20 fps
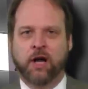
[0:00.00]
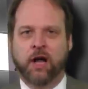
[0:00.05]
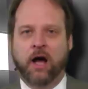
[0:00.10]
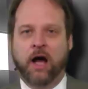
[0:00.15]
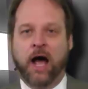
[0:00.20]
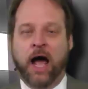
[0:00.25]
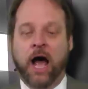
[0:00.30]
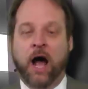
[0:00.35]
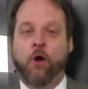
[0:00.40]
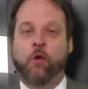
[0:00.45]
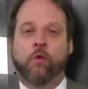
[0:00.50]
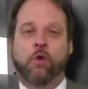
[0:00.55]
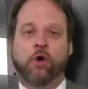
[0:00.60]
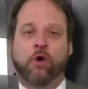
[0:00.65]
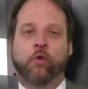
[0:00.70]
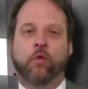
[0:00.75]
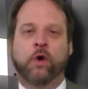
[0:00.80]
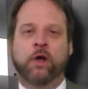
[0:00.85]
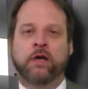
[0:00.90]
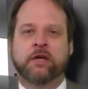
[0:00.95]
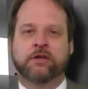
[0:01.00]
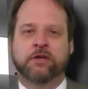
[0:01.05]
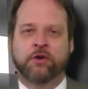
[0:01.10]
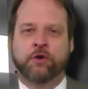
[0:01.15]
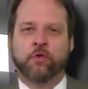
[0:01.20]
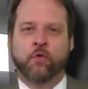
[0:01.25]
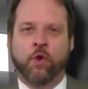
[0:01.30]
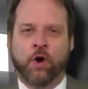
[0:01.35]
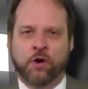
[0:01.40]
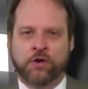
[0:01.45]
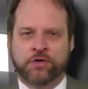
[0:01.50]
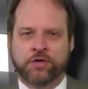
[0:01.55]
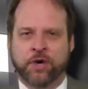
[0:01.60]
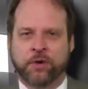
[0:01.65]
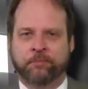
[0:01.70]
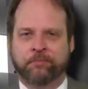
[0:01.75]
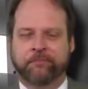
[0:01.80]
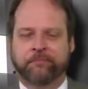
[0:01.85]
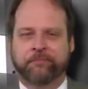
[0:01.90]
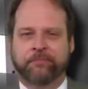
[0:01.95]
how will we do
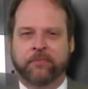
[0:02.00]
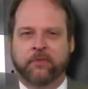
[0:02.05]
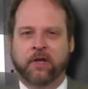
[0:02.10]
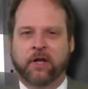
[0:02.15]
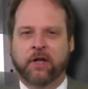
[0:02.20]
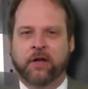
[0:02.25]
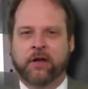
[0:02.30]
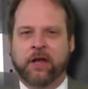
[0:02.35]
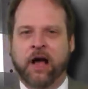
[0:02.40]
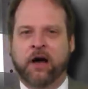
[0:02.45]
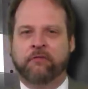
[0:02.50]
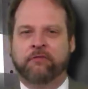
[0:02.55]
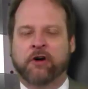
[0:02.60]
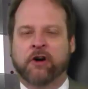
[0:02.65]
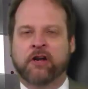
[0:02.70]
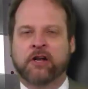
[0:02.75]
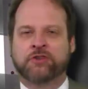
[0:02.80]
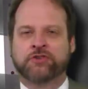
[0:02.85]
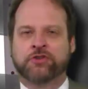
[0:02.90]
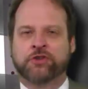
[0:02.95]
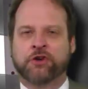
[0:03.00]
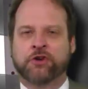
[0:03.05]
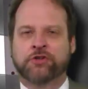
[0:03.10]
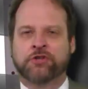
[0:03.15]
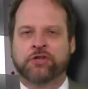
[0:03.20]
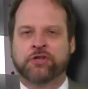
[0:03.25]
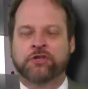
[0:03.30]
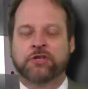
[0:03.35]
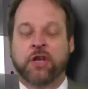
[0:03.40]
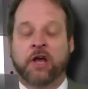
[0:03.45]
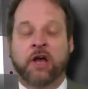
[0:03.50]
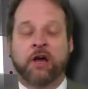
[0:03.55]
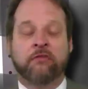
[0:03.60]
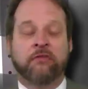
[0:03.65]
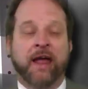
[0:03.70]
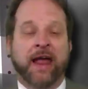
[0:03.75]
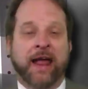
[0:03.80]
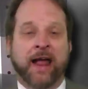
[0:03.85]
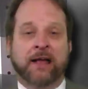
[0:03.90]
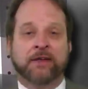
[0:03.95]
worship? Now, various churches
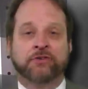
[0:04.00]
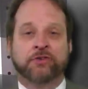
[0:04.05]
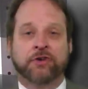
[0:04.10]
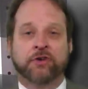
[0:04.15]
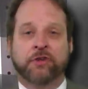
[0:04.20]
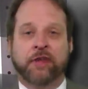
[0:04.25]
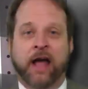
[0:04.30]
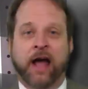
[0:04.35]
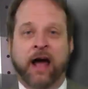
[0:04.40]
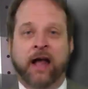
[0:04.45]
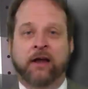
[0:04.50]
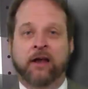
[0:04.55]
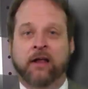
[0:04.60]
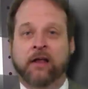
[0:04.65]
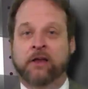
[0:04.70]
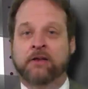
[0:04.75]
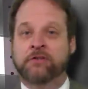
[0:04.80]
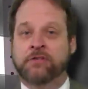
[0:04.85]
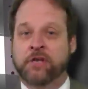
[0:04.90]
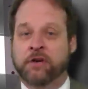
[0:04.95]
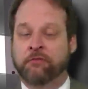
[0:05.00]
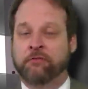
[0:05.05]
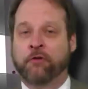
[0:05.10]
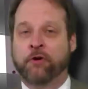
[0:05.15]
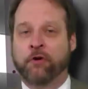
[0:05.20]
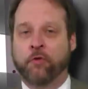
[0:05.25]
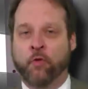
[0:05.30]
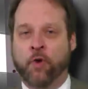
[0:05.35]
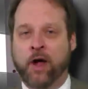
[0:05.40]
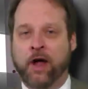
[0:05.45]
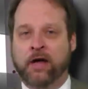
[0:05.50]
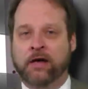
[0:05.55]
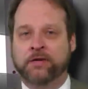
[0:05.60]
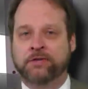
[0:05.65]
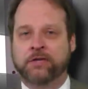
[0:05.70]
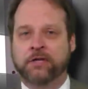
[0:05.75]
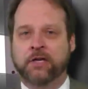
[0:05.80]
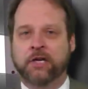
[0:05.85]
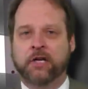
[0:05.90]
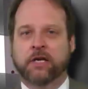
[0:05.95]
have answered that in different
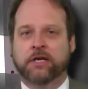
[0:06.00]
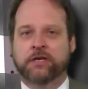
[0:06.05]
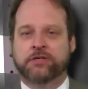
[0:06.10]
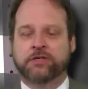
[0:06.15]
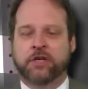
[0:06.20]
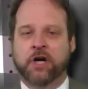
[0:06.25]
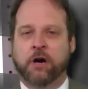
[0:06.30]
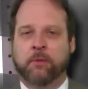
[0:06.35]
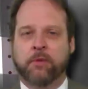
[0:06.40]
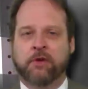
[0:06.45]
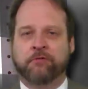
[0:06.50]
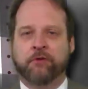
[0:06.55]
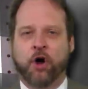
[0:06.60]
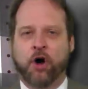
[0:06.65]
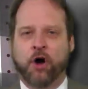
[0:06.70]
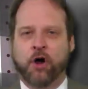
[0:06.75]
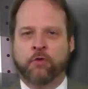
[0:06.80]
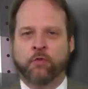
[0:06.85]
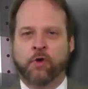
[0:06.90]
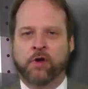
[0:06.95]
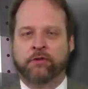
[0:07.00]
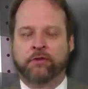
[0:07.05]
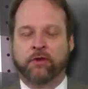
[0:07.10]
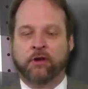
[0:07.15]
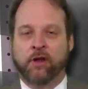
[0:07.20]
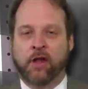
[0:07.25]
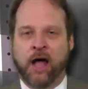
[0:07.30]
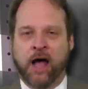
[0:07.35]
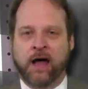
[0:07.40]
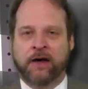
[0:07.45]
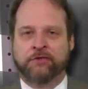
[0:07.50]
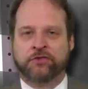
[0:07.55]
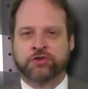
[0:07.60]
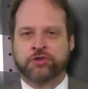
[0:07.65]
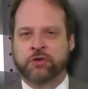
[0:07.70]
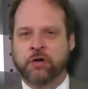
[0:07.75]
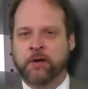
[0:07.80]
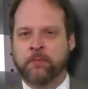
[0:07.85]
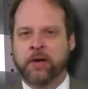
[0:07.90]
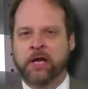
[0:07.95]
ways. Some have gone with live
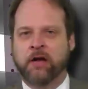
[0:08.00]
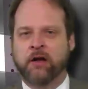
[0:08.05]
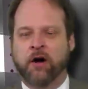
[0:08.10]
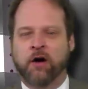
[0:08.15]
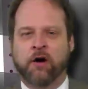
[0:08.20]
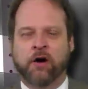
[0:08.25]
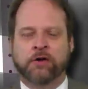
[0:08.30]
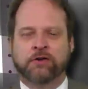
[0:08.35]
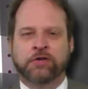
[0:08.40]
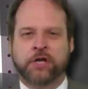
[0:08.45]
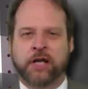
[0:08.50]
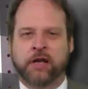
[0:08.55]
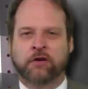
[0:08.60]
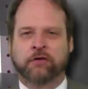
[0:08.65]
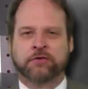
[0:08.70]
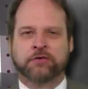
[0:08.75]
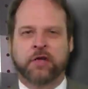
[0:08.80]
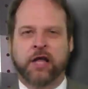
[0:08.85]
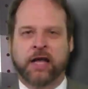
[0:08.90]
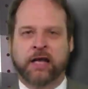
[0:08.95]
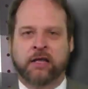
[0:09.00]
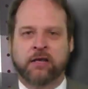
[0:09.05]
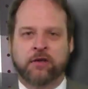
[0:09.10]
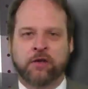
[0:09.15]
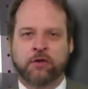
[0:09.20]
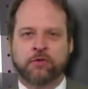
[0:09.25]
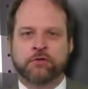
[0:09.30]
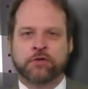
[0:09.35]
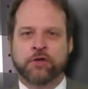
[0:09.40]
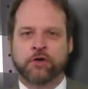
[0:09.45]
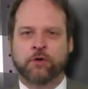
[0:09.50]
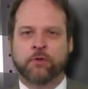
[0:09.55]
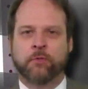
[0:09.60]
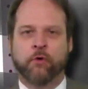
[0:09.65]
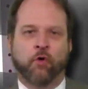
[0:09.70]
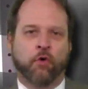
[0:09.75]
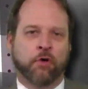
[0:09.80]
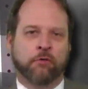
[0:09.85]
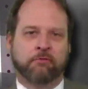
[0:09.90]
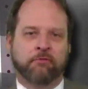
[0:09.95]
streaming on channels like YouTube
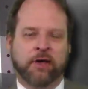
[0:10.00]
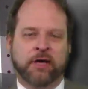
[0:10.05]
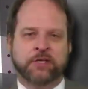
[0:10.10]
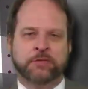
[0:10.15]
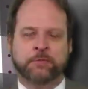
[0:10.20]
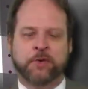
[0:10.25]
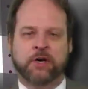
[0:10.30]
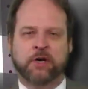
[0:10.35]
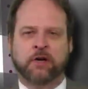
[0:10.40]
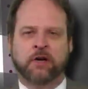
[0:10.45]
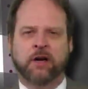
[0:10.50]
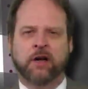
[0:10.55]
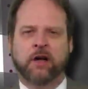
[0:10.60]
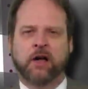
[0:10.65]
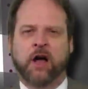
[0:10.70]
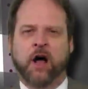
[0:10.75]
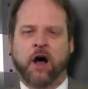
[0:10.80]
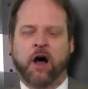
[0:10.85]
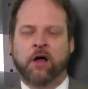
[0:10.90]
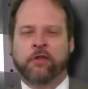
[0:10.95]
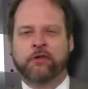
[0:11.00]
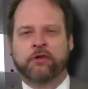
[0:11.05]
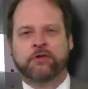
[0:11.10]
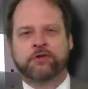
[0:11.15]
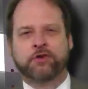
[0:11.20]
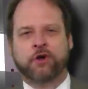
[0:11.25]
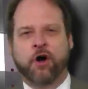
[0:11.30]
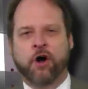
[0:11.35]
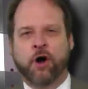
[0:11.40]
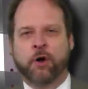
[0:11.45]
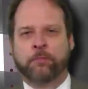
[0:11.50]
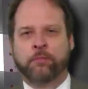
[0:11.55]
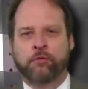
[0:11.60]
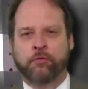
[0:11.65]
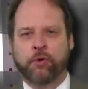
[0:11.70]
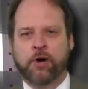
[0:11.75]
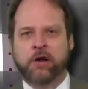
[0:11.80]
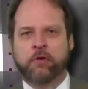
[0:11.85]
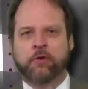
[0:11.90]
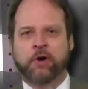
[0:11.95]
or Facebook. Others are
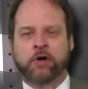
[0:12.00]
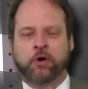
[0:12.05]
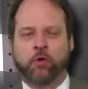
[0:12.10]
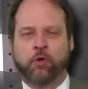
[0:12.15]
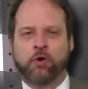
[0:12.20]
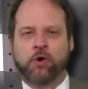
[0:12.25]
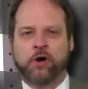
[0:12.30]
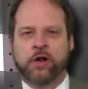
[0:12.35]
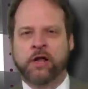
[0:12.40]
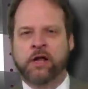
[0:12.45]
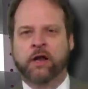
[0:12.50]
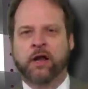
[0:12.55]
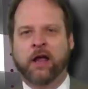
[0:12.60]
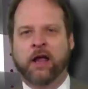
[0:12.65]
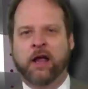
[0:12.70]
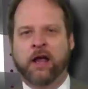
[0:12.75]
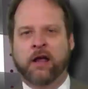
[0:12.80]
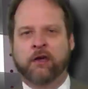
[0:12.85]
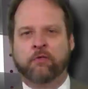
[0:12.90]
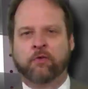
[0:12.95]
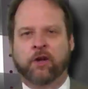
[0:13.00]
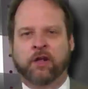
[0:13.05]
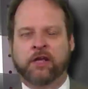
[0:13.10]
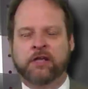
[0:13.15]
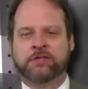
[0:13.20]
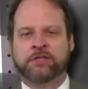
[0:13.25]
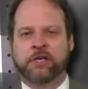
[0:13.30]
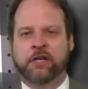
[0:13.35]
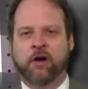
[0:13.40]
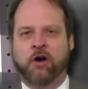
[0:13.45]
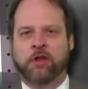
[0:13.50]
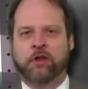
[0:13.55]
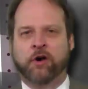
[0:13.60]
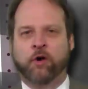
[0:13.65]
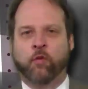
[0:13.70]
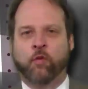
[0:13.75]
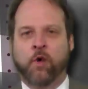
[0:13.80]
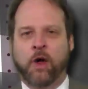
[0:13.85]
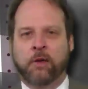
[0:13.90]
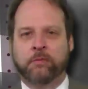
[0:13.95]
pre-recording and releasing on their
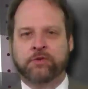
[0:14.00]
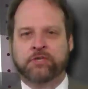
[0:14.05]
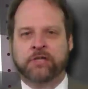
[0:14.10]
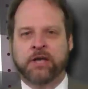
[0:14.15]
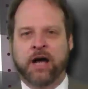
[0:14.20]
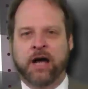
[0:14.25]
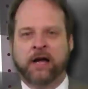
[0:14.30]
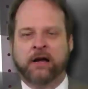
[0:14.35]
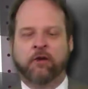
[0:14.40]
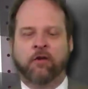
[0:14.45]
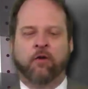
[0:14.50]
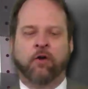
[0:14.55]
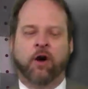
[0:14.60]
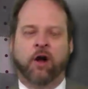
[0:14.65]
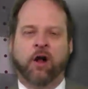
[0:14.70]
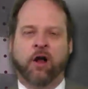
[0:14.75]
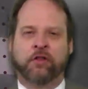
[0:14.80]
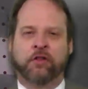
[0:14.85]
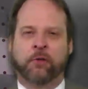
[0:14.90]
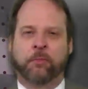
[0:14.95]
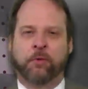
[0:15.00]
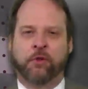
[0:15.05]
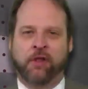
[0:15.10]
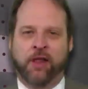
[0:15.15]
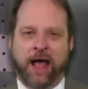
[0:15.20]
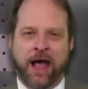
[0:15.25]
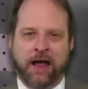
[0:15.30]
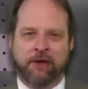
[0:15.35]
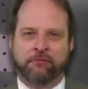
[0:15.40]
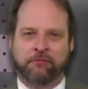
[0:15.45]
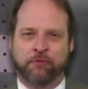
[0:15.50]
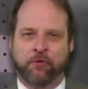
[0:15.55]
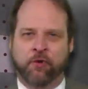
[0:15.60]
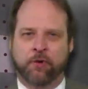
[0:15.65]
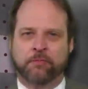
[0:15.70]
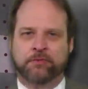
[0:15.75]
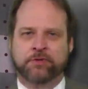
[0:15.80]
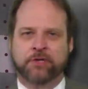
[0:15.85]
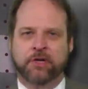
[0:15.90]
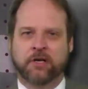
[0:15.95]
website or other
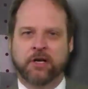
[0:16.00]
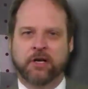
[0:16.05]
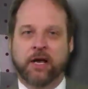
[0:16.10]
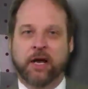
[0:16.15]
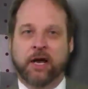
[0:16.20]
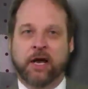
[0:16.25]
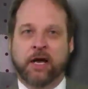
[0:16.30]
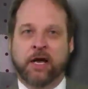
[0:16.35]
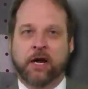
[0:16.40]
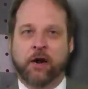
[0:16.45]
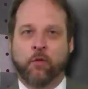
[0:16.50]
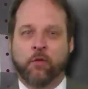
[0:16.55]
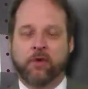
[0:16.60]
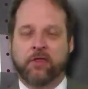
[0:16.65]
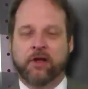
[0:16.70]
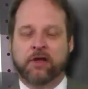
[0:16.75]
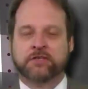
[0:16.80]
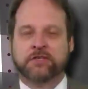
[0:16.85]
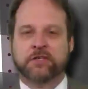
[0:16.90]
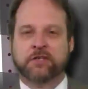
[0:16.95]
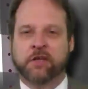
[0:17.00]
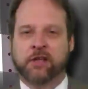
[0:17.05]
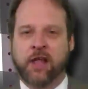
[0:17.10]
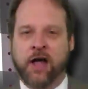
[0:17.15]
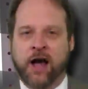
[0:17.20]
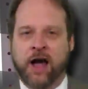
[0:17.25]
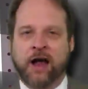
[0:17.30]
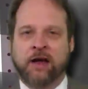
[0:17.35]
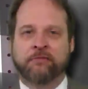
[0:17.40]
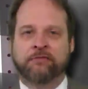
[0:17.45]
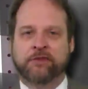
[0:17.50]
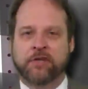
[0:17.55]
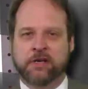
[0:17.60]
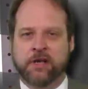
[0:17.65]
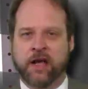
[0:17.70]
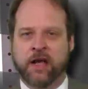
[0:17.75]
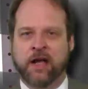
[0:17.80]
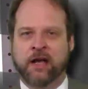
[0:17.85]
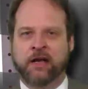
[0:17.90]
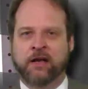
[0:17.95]
platforms. Here with us live
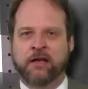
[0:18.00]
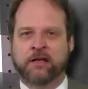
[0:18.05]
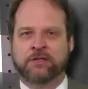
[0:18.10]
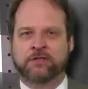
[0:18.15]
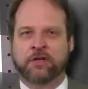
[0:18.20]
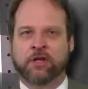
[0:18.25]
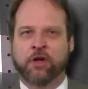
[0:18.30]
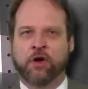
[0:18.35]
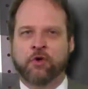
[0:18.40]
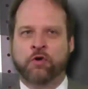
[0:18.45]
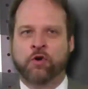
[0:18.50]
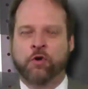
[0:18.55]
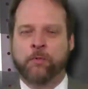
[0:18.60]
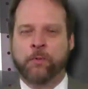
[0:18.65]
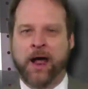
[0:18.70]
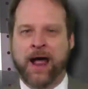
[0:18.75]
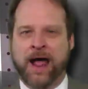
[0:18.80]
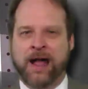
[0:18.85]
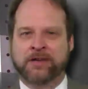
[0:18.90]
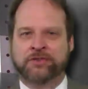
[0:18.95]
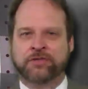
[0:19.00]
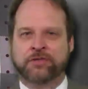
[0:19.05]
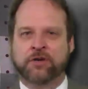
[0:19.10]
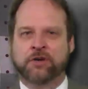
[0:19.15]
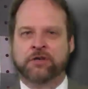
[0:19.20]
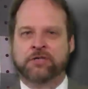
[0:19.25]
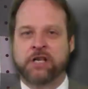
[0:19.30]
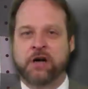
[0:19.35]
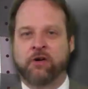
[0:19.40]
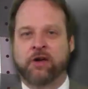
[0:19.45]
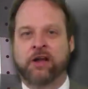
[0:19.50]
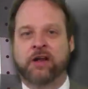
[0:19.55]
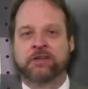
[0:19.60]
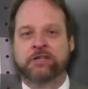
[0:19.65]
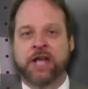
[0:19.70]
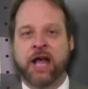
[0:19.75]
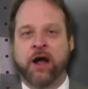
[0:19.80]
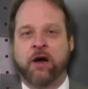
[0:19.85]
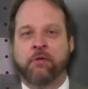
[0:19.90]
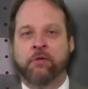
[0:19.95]
today is a local pastor telling
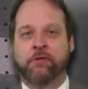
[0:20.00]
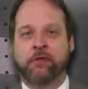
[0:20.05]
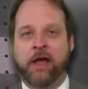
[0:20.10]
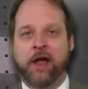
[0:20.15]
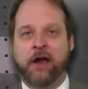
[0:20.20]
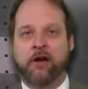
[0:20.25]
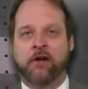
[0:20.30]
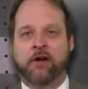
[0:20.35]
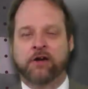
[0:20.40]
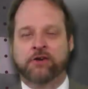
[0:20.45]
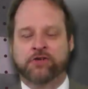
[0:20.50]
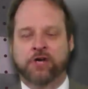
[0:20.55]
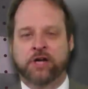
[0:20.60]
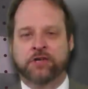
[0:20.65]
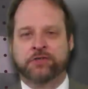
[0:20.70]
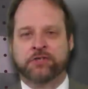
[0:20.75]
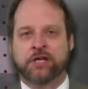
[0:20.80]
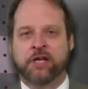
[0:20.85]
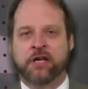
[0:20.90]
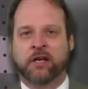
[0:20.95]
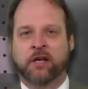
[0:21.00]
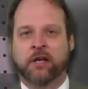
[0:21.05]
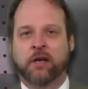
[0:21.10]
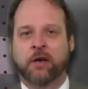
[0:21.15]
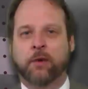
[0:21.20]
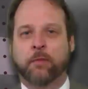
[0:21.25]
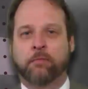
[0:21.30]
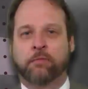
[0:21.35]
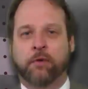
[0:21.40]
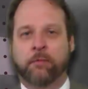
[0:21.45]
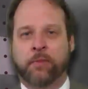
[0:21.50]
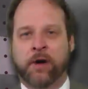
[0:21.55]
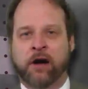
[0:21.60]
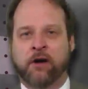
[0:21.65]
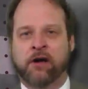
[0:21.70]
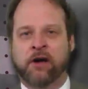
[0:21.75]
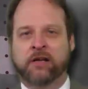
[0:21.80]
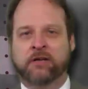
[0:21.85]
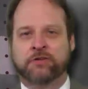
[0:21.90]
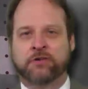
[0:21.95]
us how they are adjusting
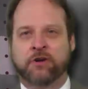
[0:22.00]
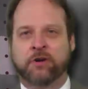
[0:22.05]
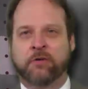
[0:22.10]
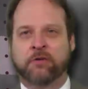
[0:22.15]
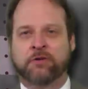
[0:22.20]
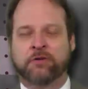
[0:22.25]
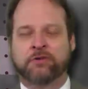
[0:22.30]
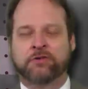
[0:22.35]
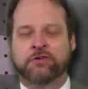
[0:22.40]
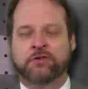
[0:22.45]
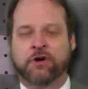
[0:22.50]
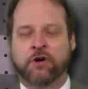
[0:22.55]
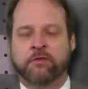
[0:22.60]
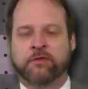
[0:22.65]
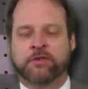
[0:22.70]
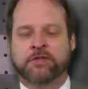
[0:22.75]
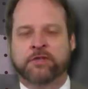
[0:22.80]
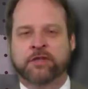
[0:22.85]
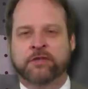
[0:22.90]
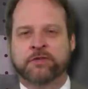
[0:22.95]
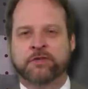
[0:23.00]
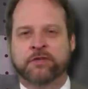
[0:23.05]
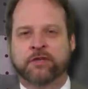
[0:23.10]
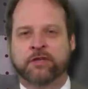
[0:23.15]
preparing services.